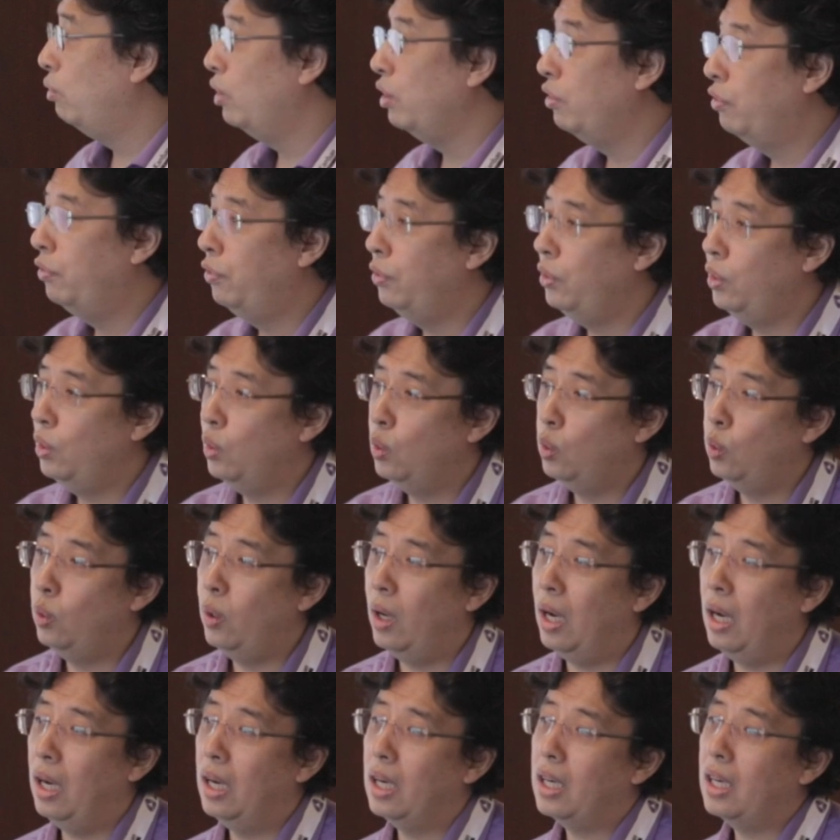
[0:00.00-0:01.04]
we
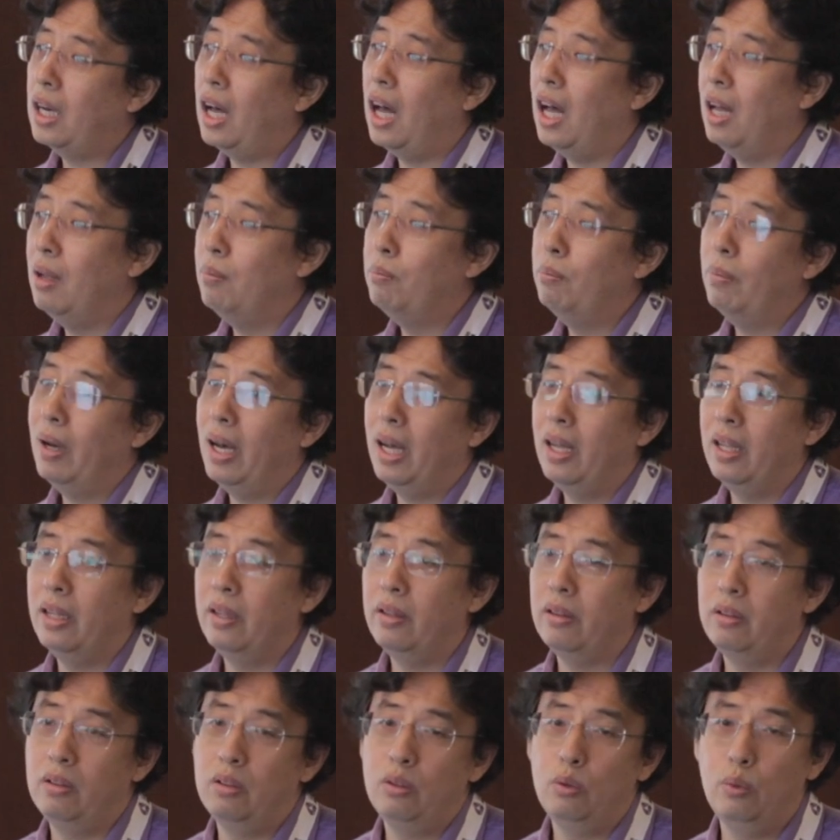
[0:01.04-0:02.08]
feel
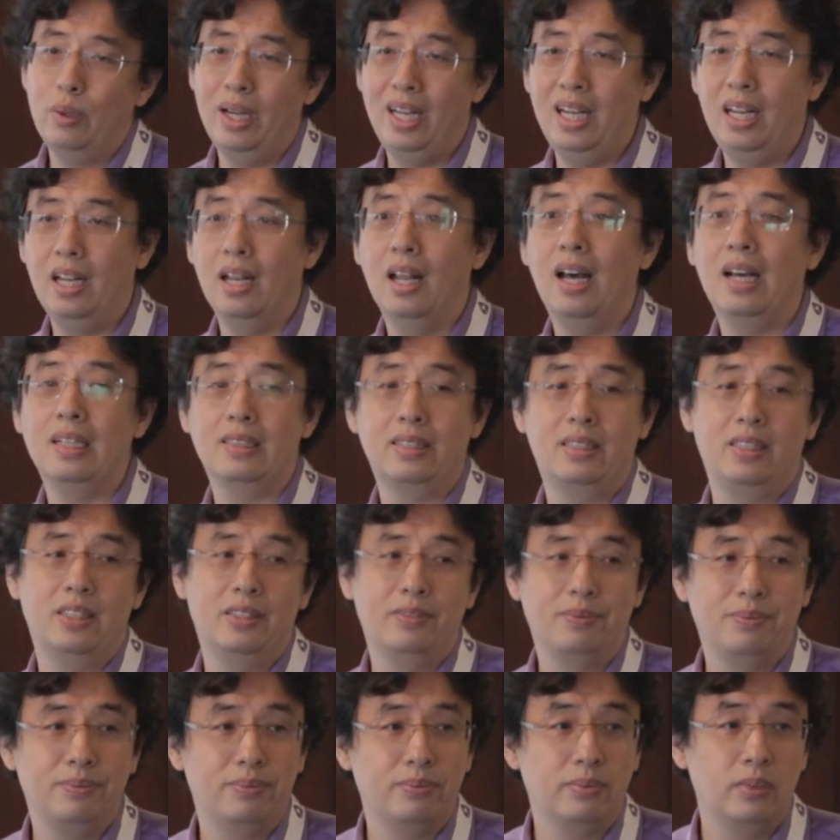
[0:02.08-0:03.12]
Kanban really
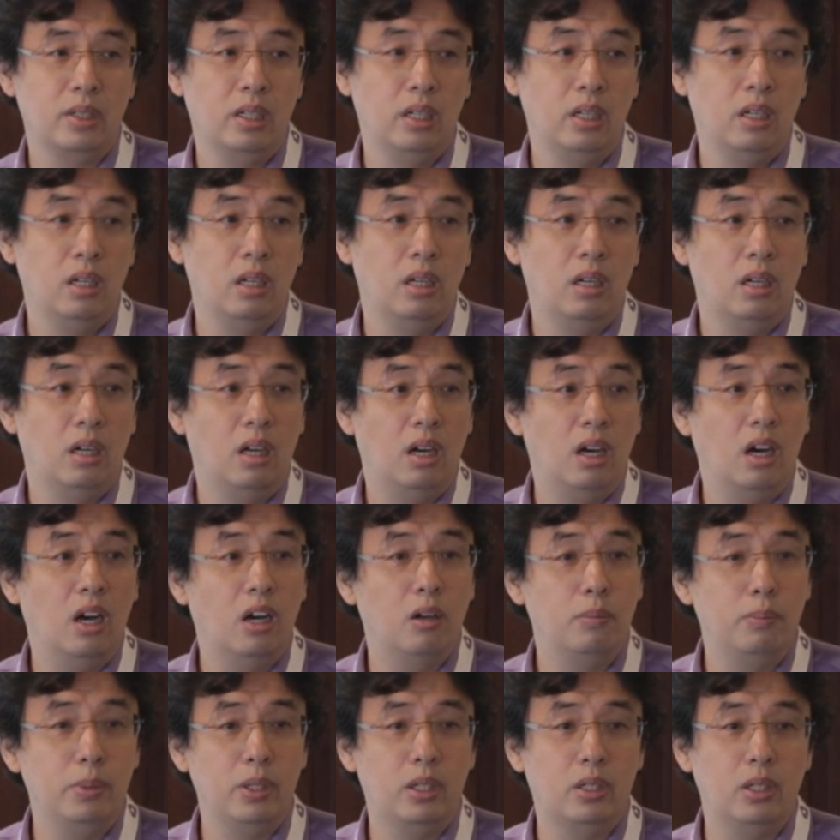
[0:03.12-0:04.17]
lasts
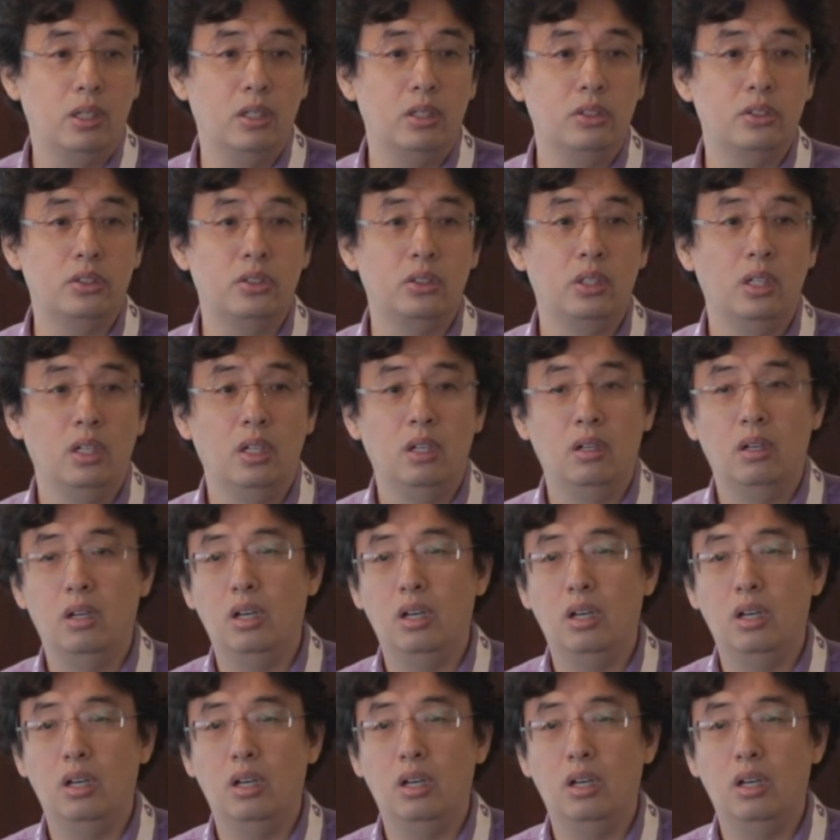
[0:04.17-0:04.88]
because